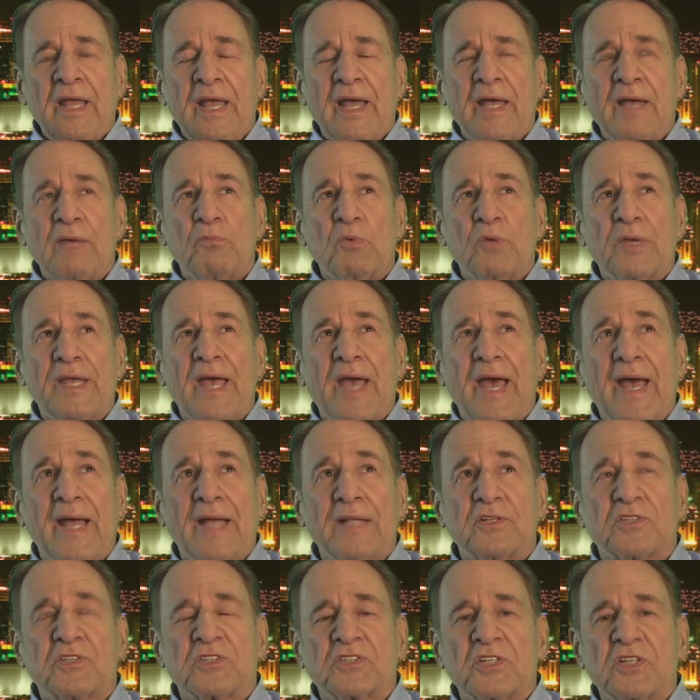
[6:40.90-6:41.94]
and we
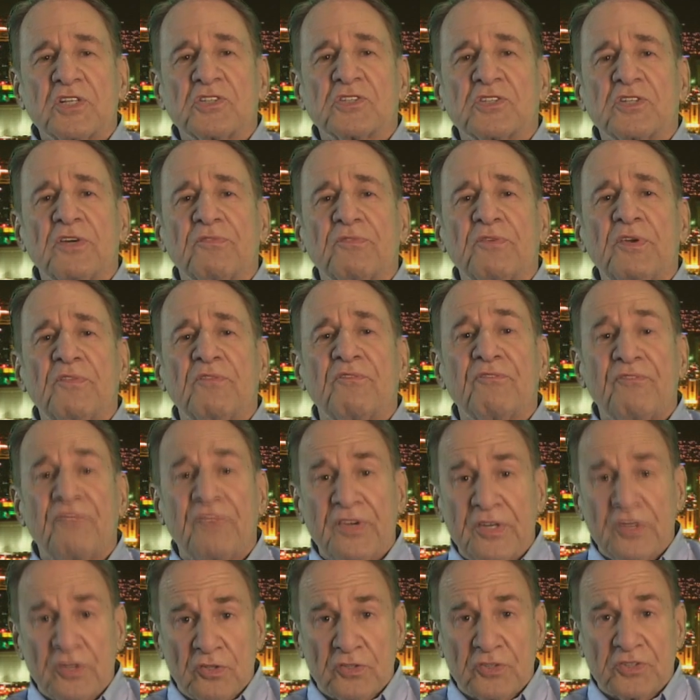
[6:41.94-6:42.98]
had 6 different
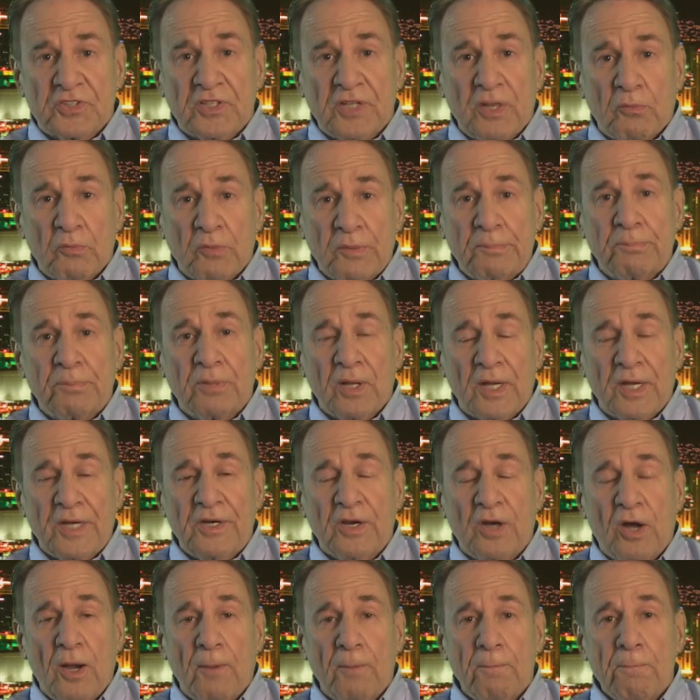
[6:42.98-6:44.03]
fields that we played
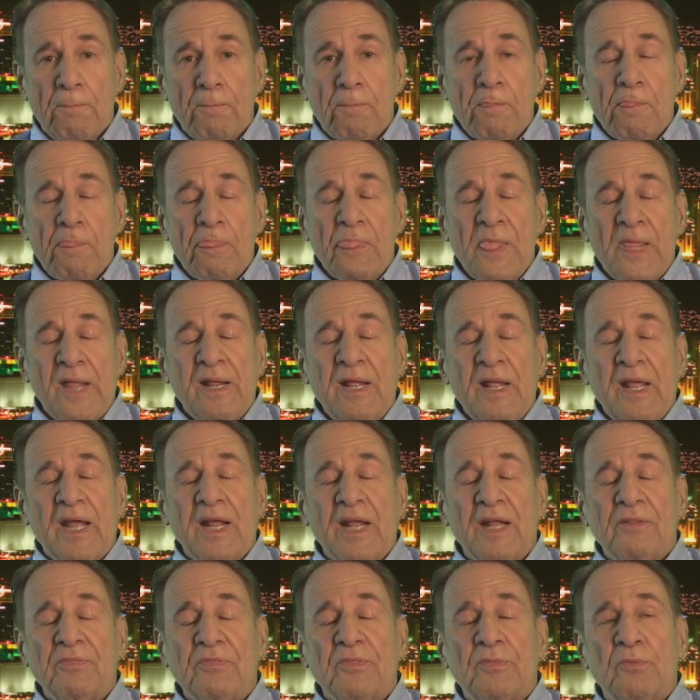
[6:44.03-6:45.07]
on.
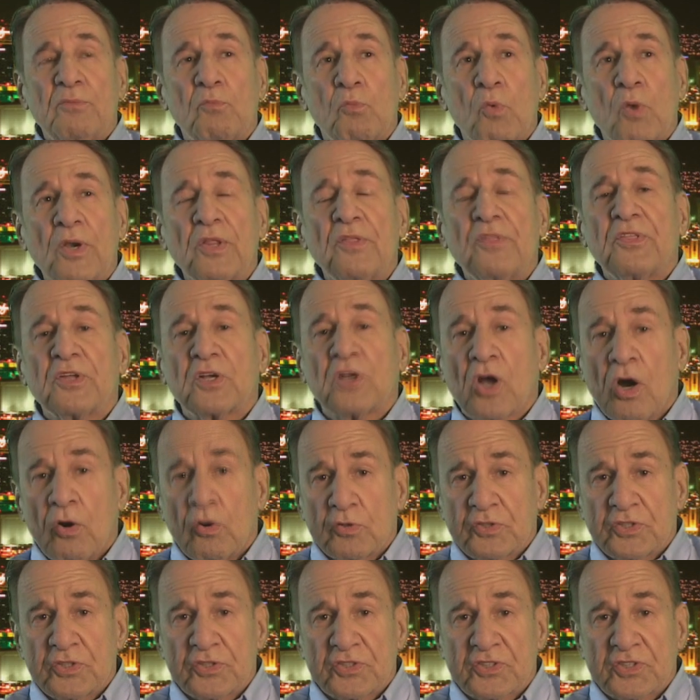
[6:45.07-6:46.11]
And one of the
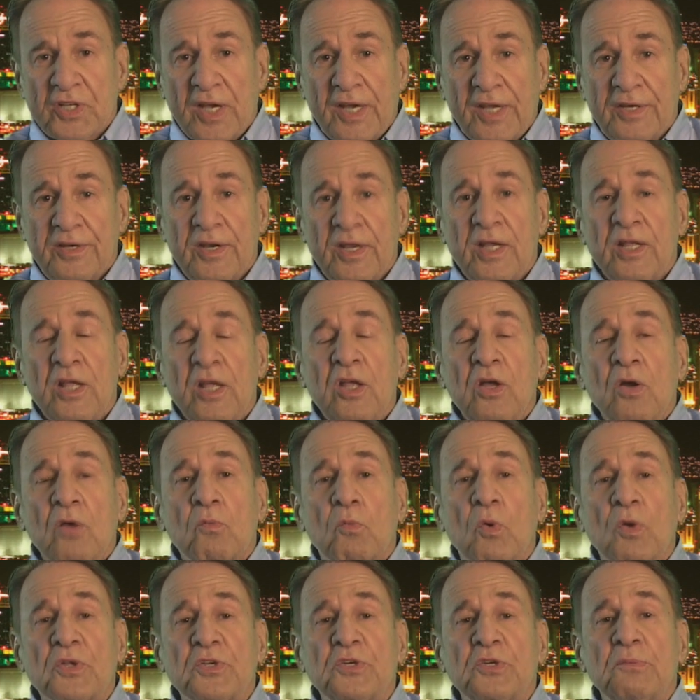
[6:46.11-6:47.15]
coaches said,
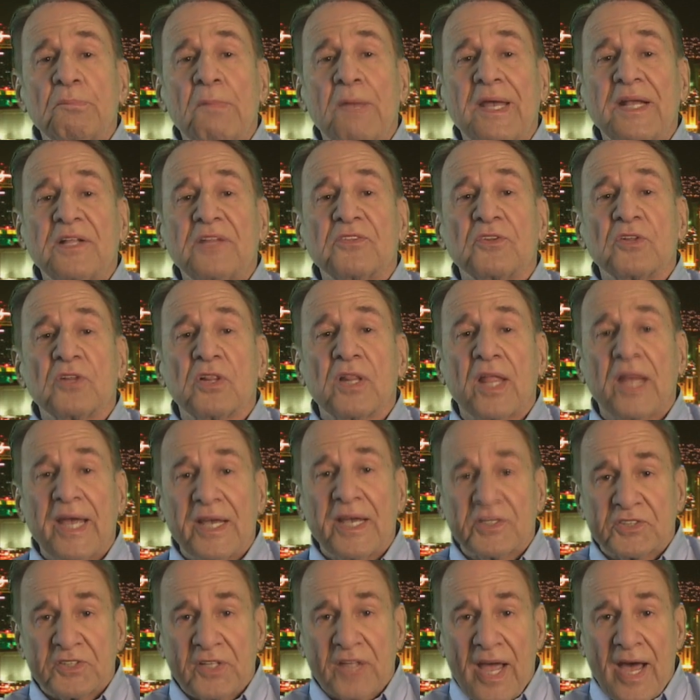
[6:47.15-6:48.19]
when you make the
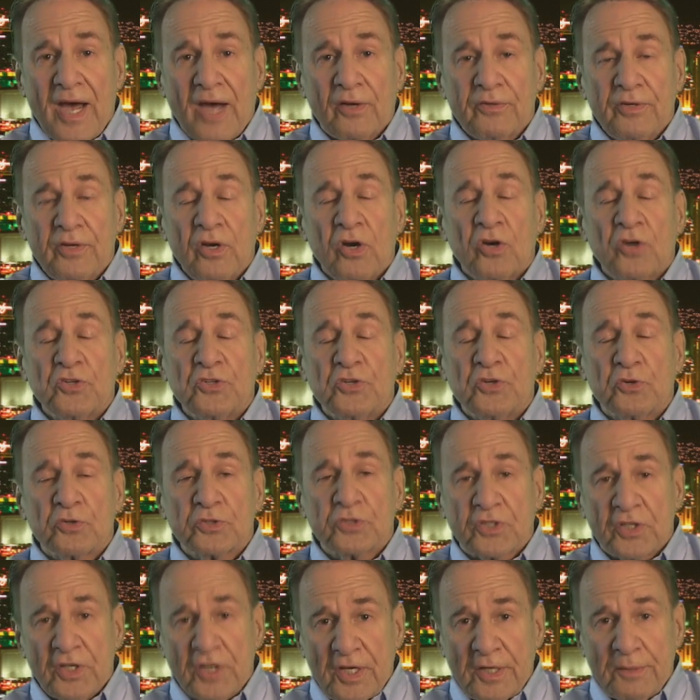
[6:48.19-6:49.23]
last out on your
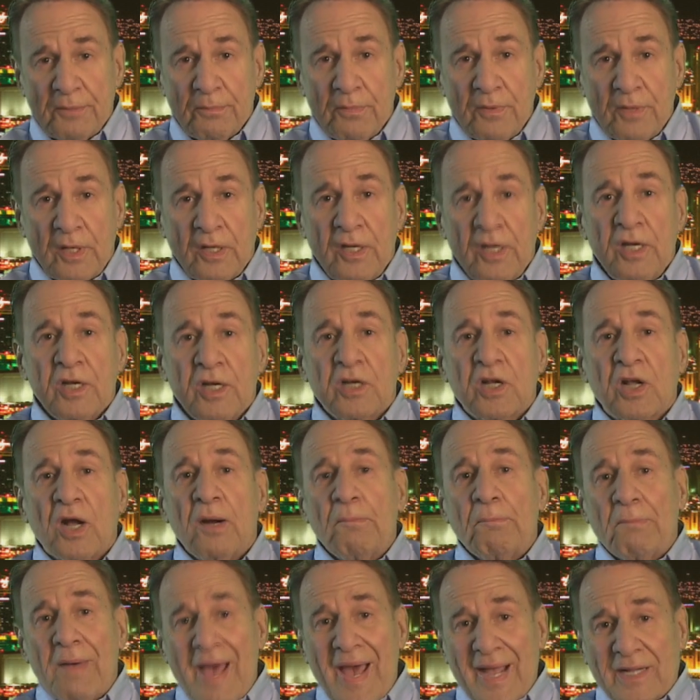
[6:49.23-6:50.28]
team,
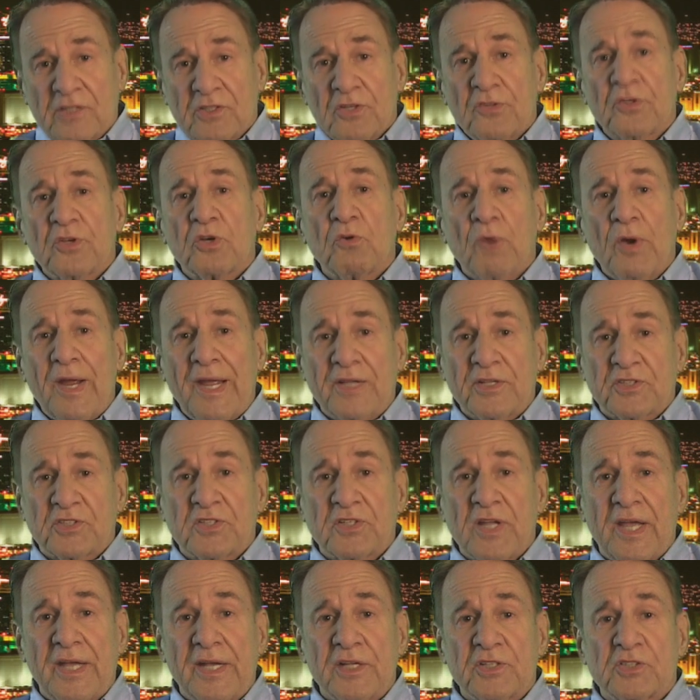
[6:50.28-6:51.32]
come back to the
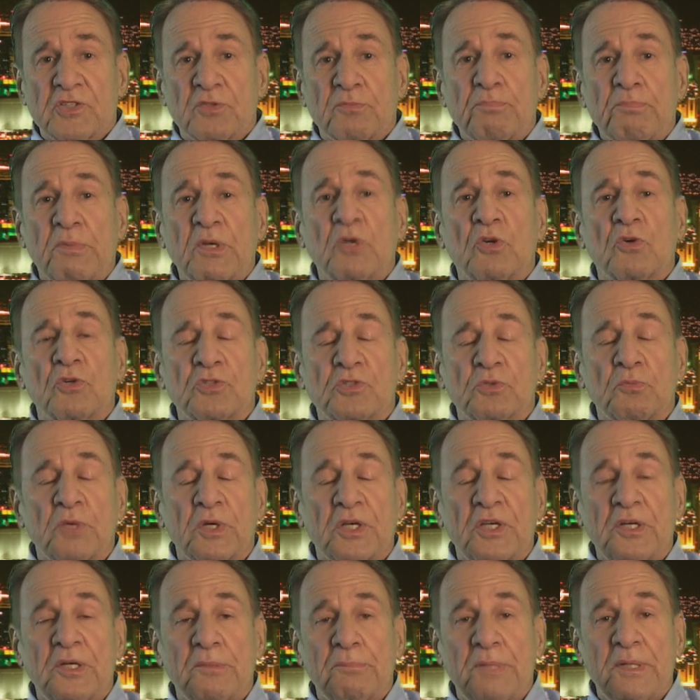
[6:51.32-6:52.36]
grandstands because we're
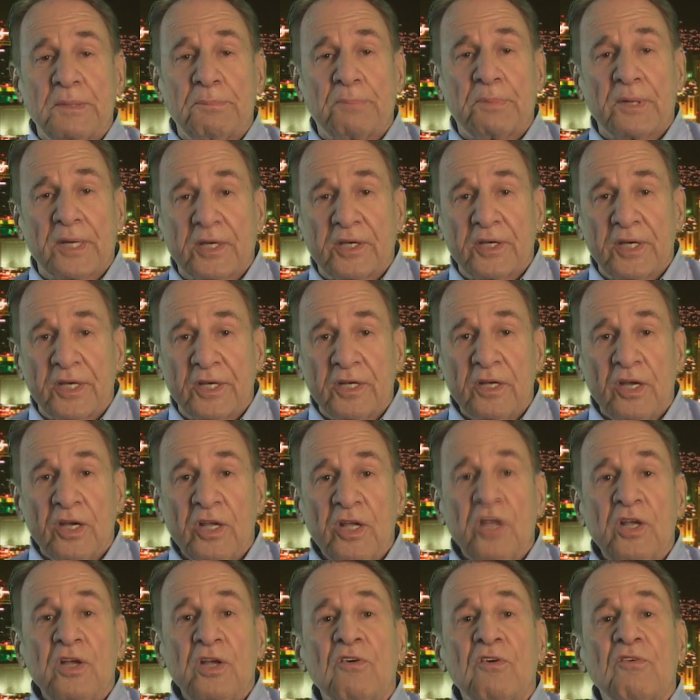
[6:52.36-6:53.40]
going to be picking
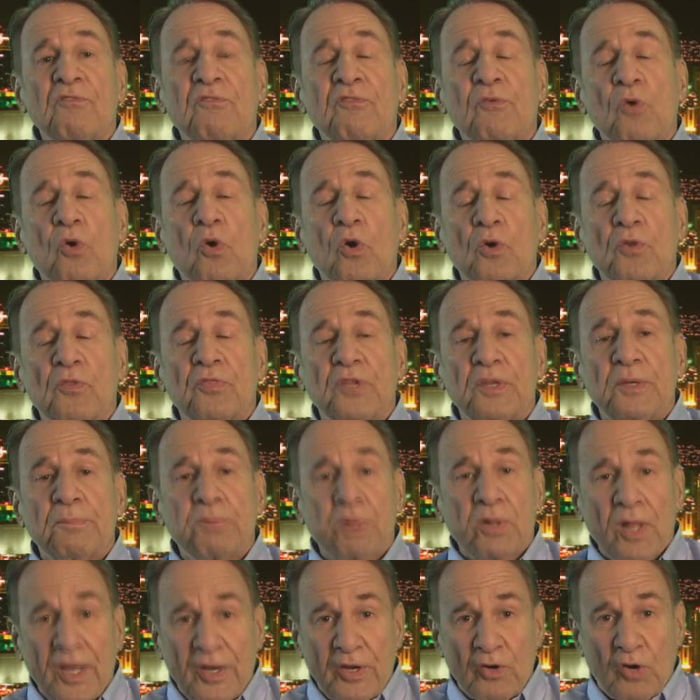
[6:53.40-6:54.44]
for the
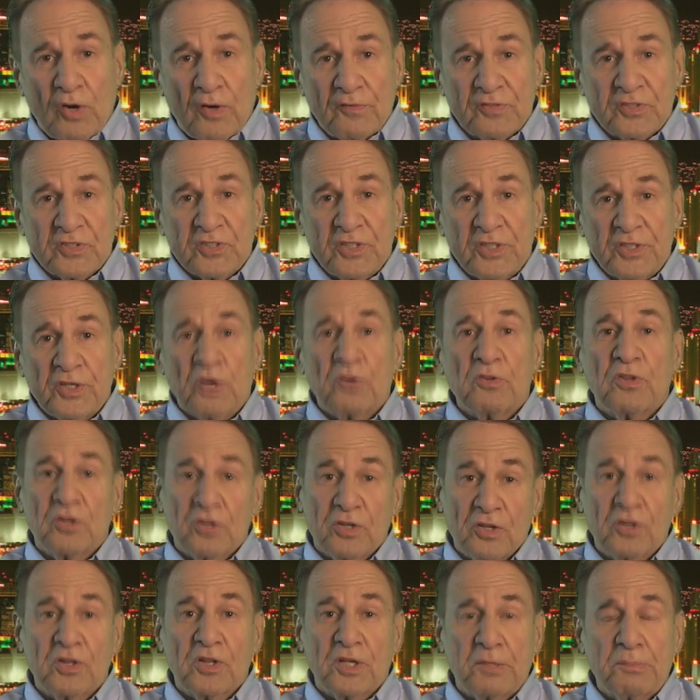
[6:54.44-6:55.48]
playoffs. You know, the
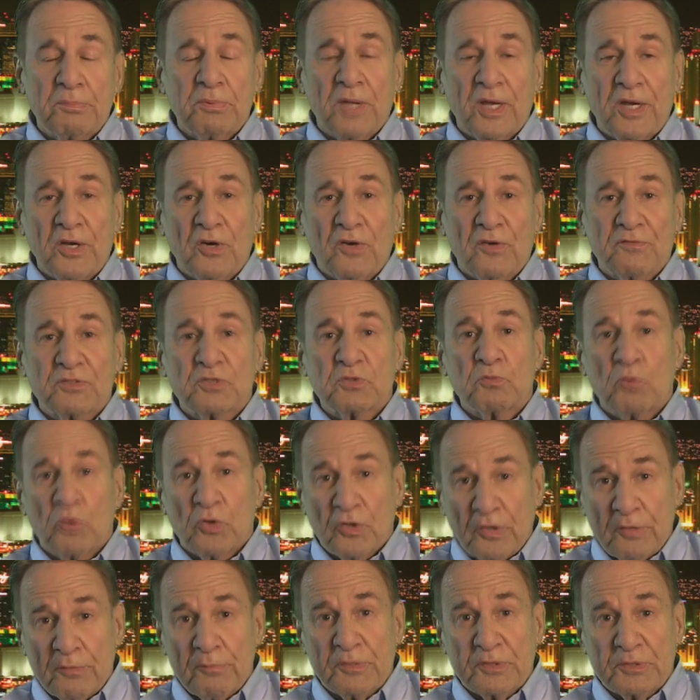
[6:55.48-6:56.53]
Little League playoffs,
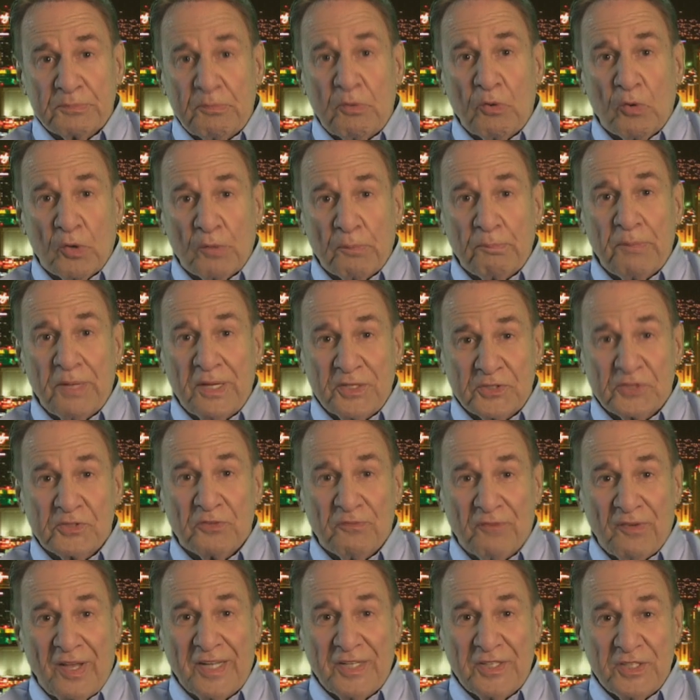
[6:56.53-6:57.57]
Williamsport,
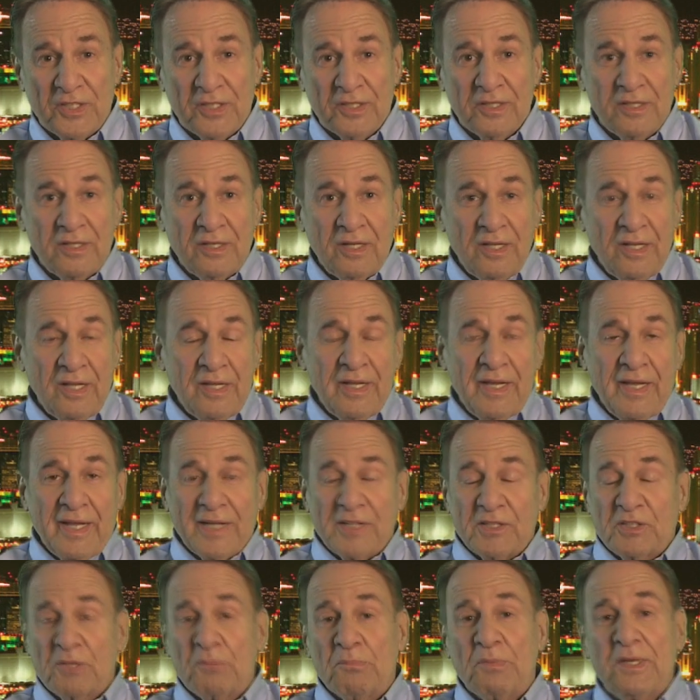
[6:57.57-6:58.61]
Pennsylvania.
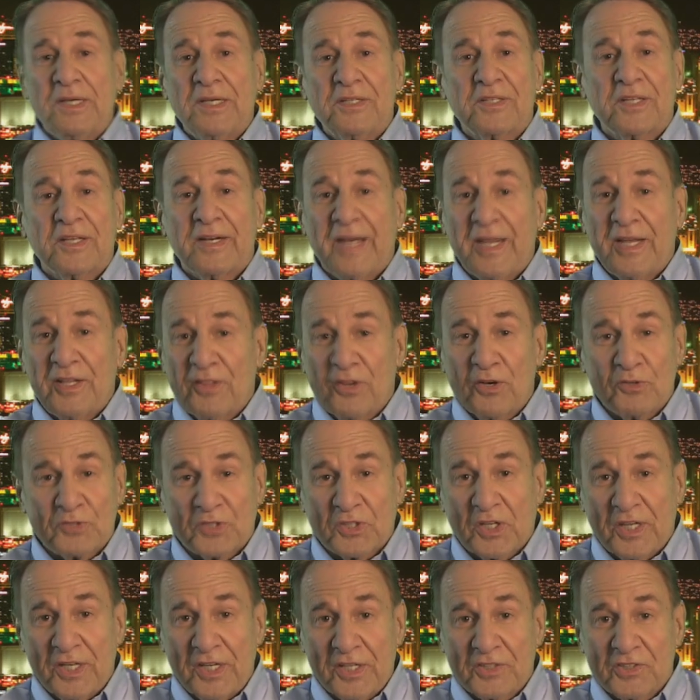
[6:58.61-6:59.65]
And to me, today, those
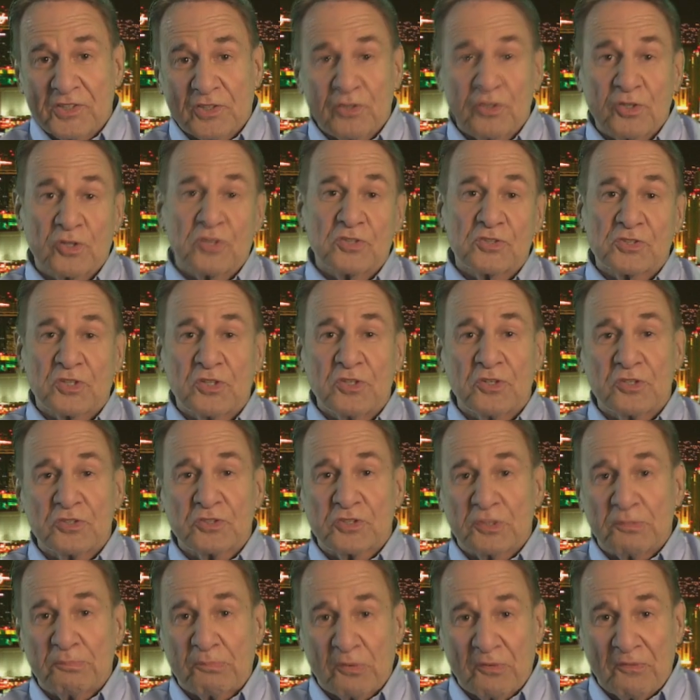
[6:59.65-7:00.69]
kids look as good
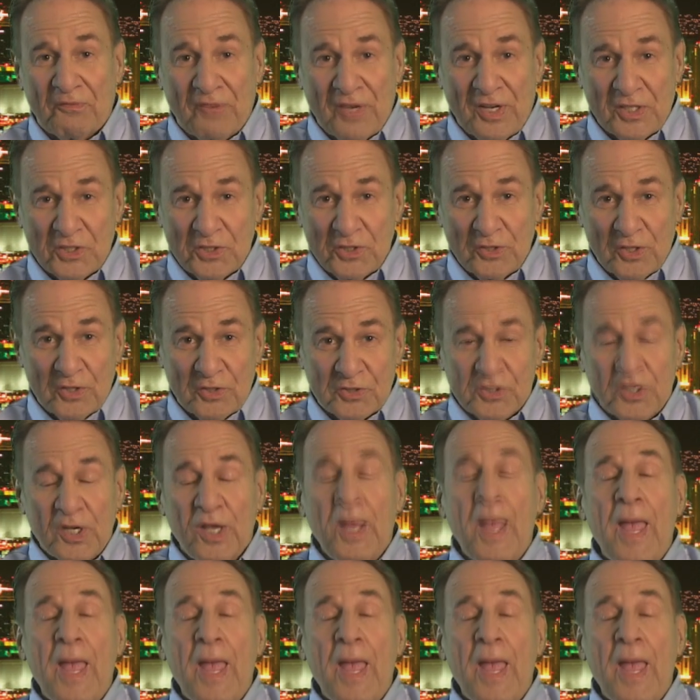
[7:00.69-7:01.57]
as the professionals,